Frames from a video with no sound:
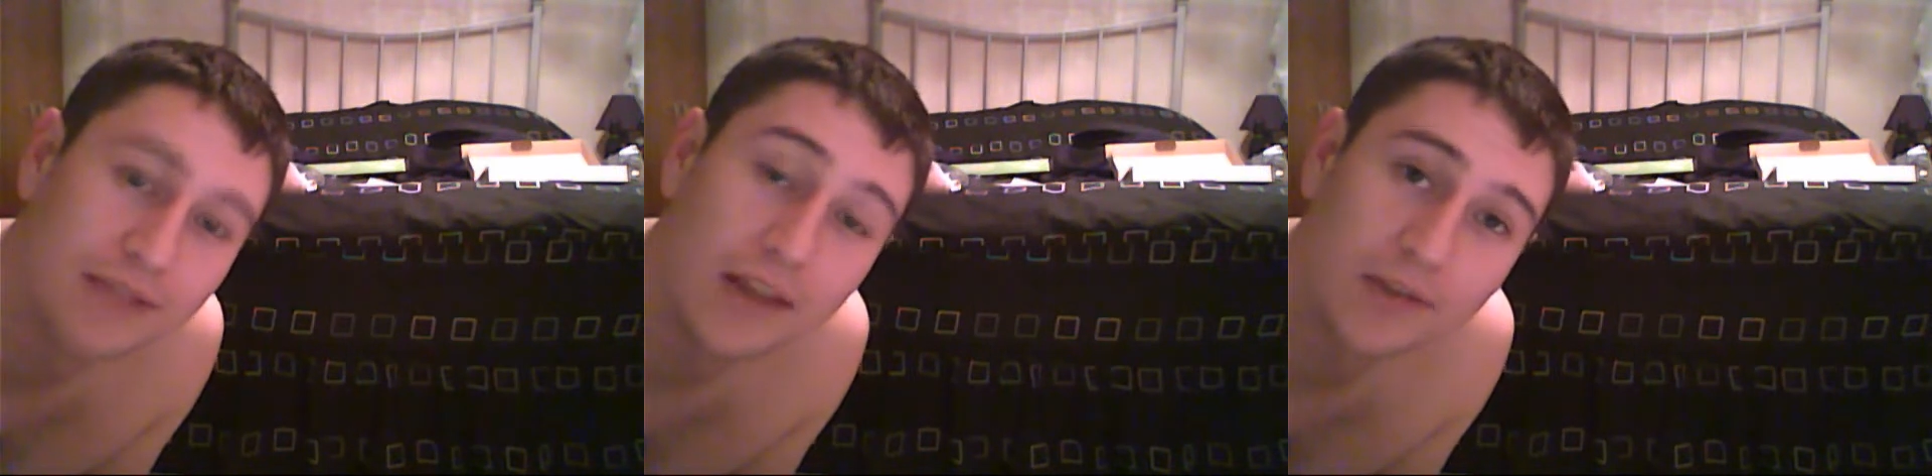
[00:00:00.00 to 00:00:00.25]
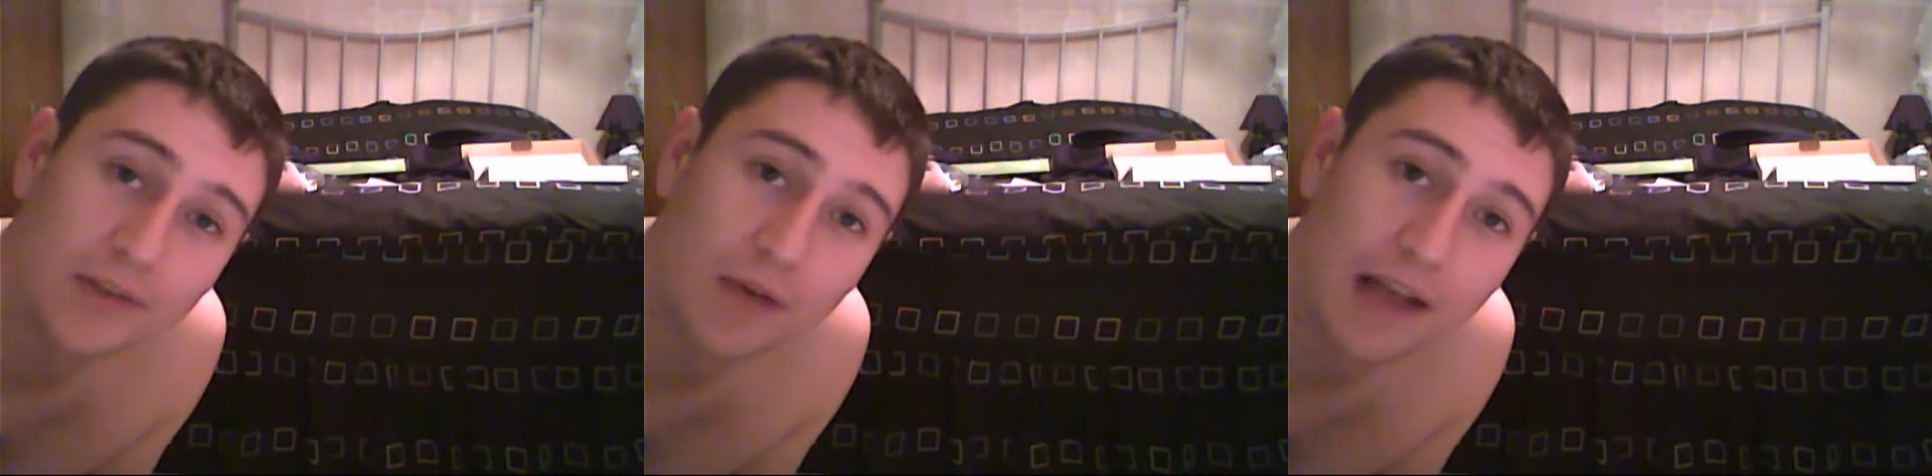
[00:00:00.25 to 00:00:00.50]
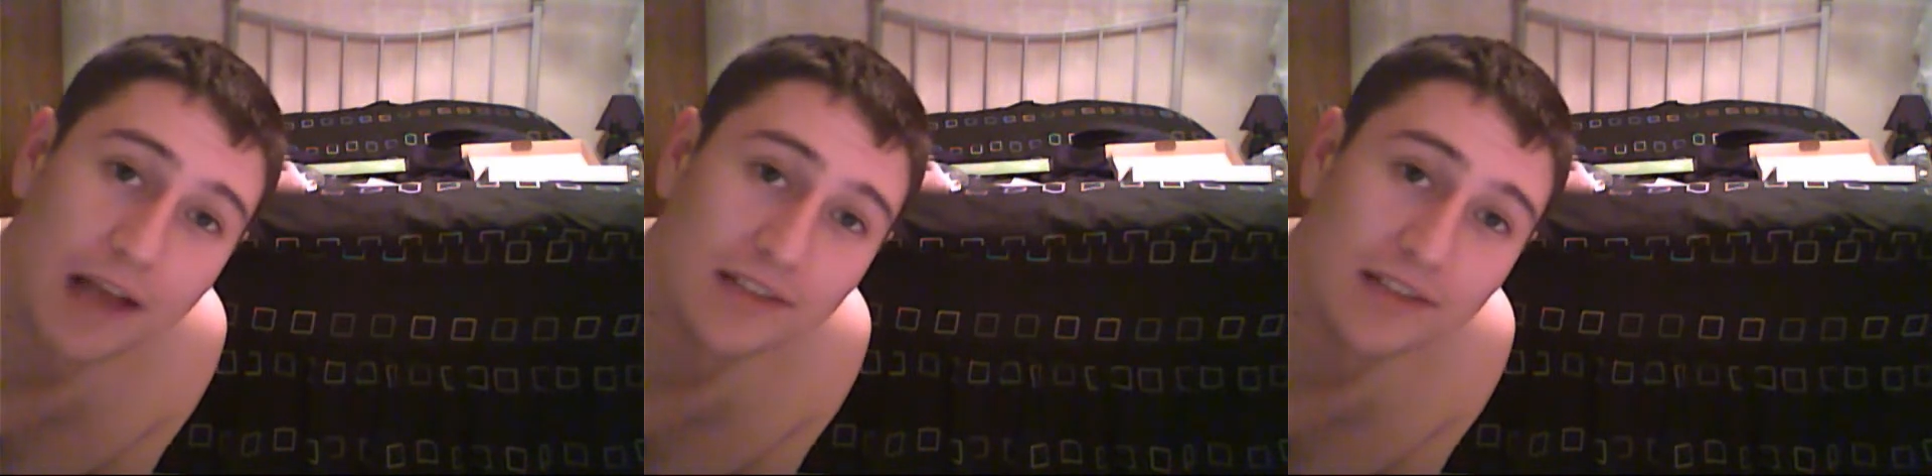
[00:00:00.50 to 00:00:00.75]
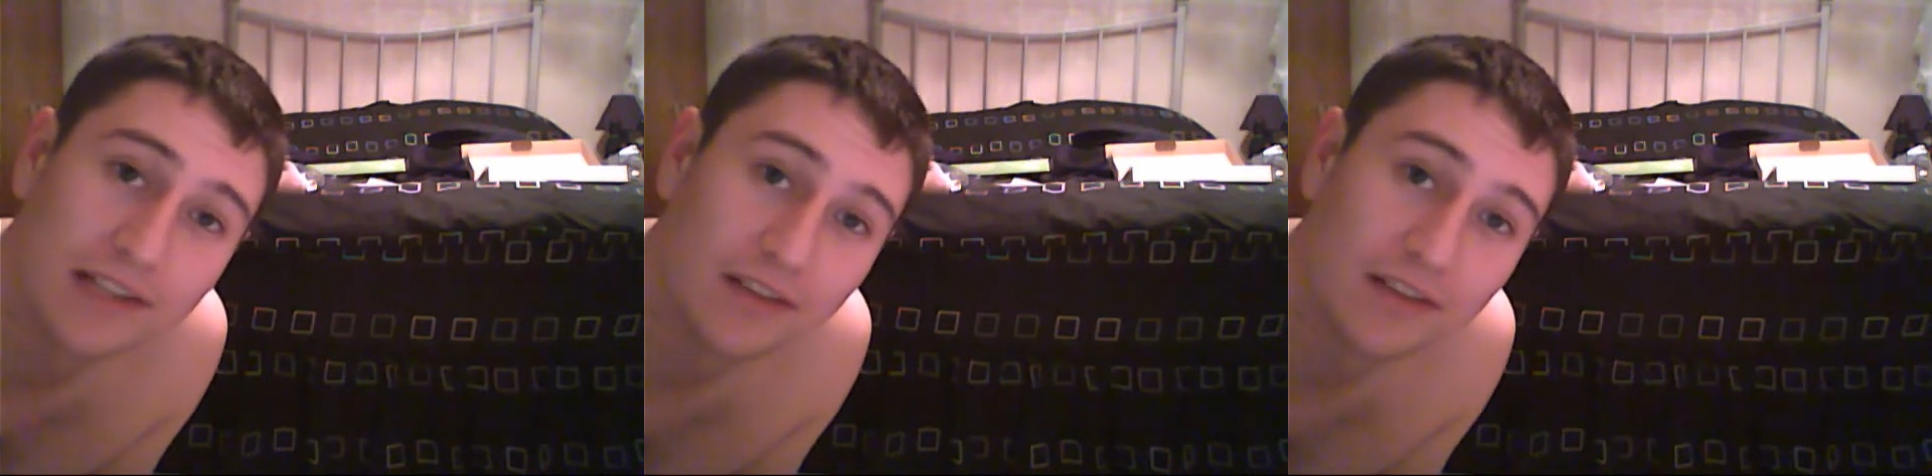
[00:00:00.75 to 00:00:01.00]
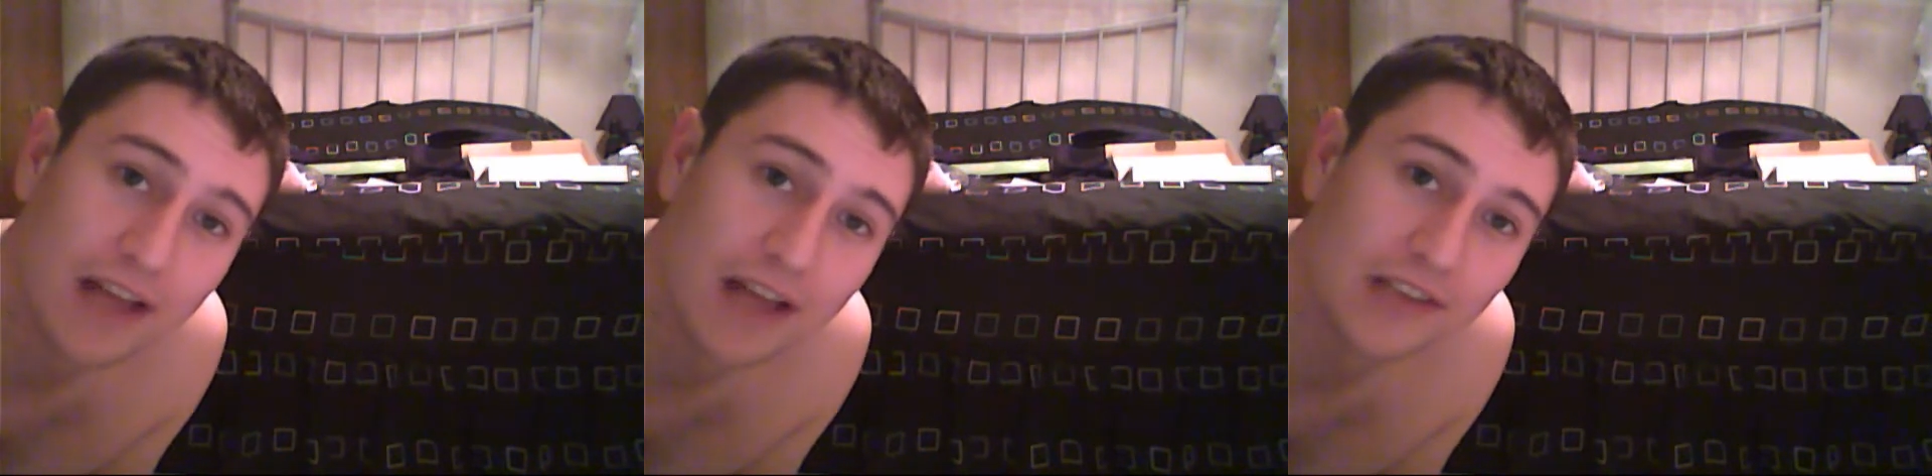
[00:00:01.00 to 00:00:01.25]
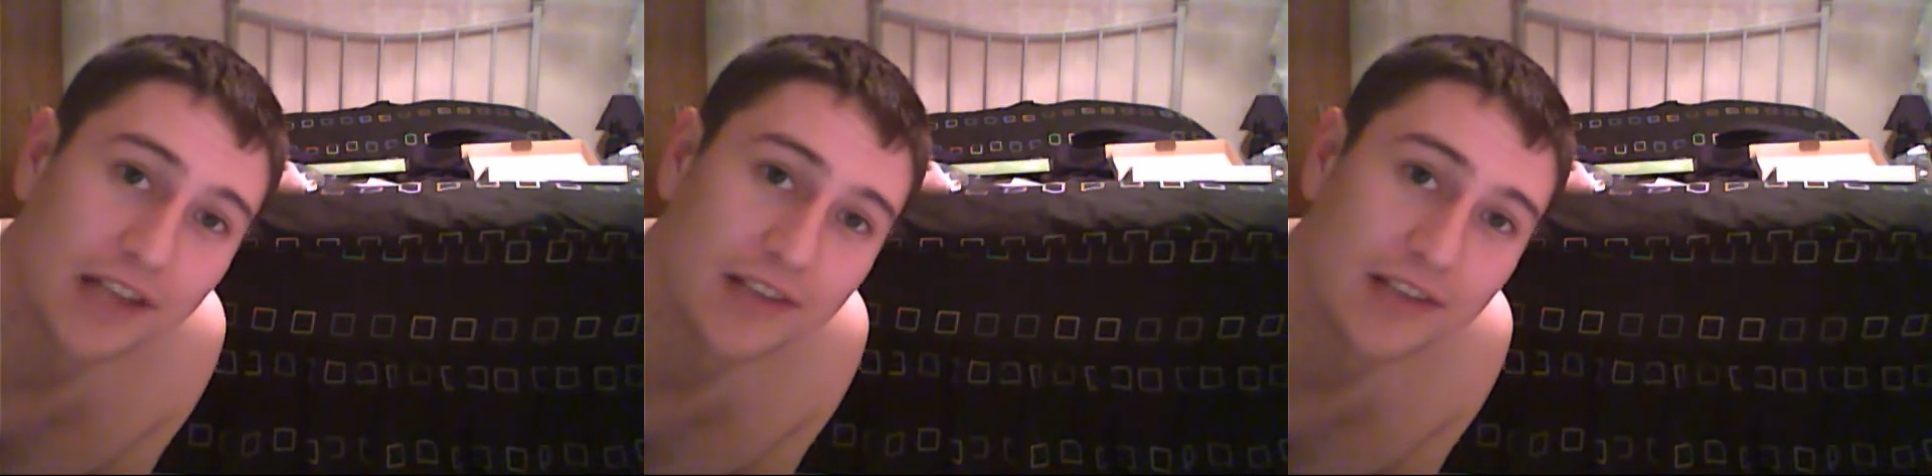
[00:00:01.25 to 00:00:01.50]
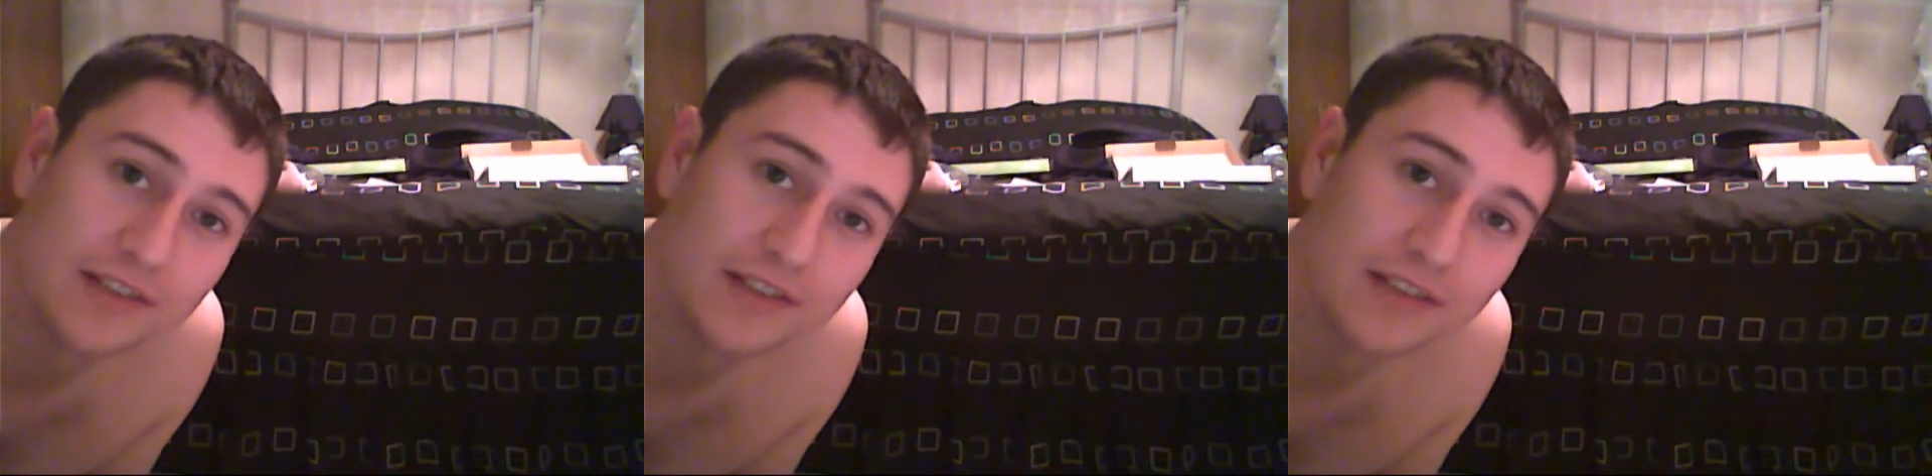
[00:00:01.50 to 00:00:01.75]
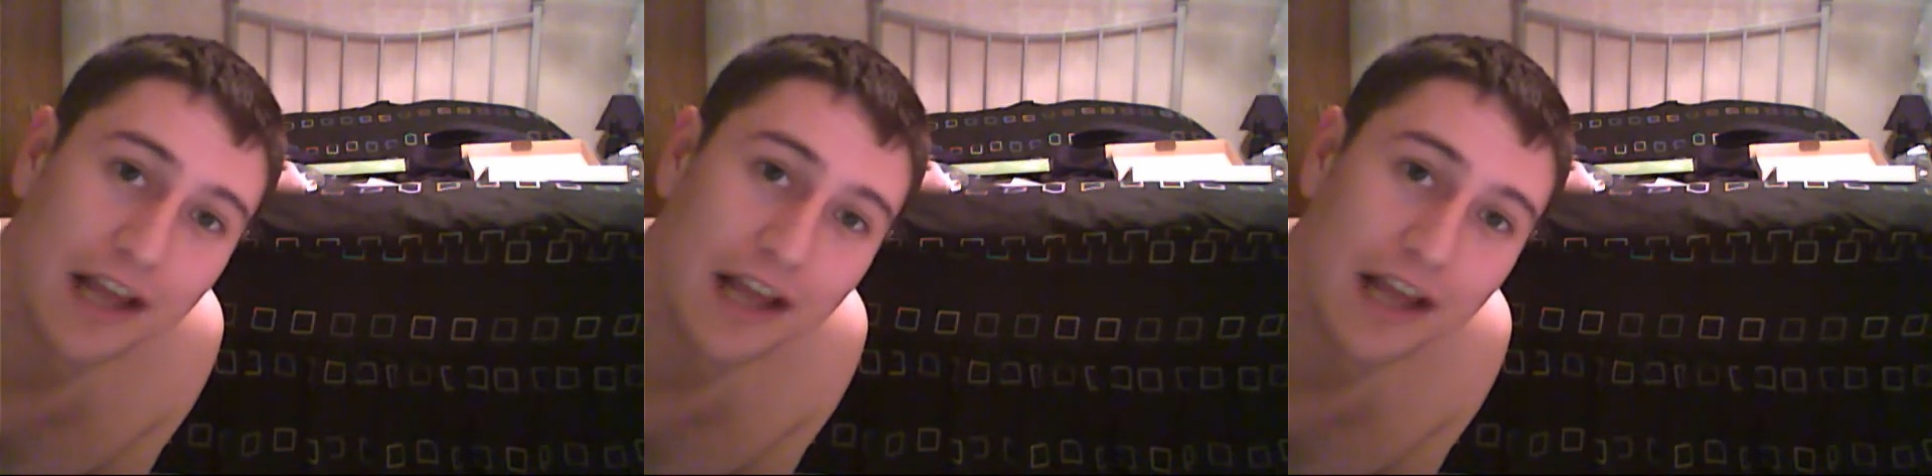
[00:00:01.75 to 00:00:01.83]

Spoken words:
So as like the last lesson,